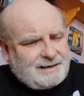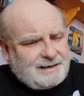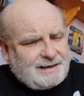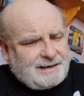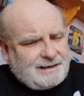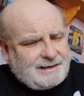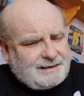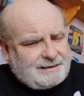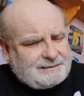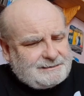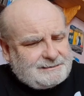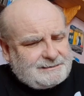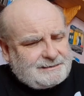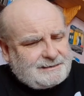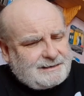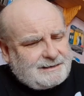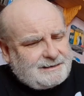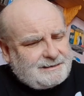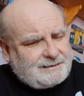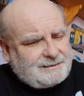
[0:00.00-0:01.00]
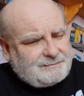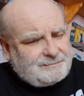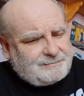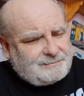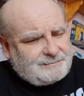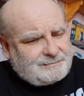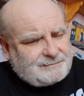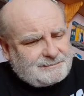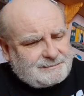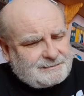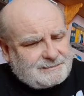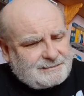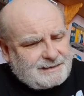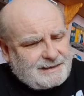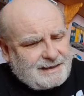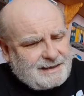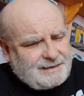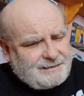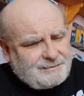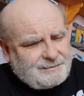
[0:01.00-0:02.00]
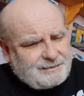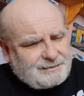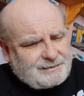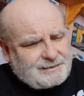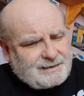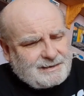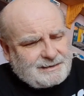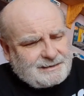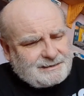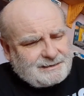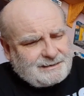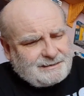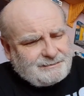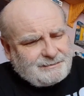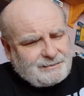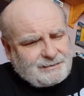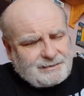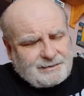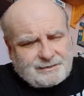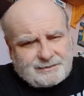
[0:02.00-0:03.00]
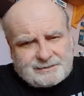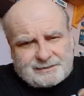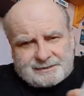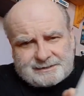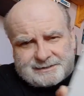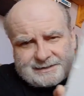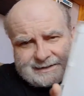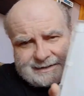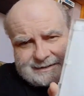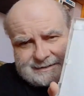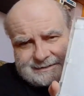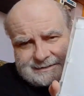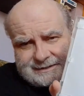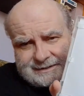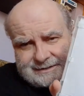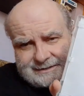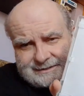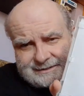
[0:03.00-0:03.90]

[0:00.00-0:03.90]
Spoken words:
And there we got the disc.